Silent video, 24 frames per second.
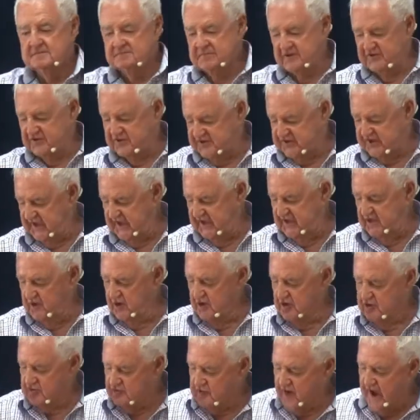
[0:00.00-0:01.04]
But you see,
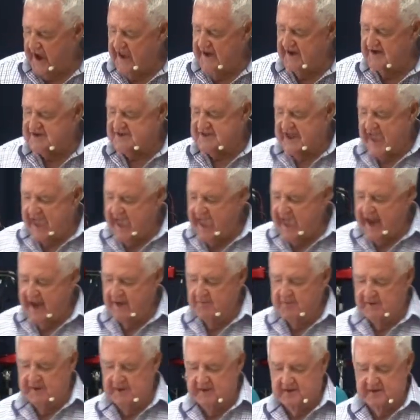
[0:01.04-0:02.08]
your greatest
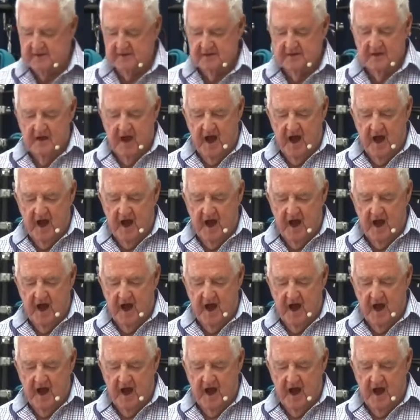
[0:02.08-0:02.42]
enemy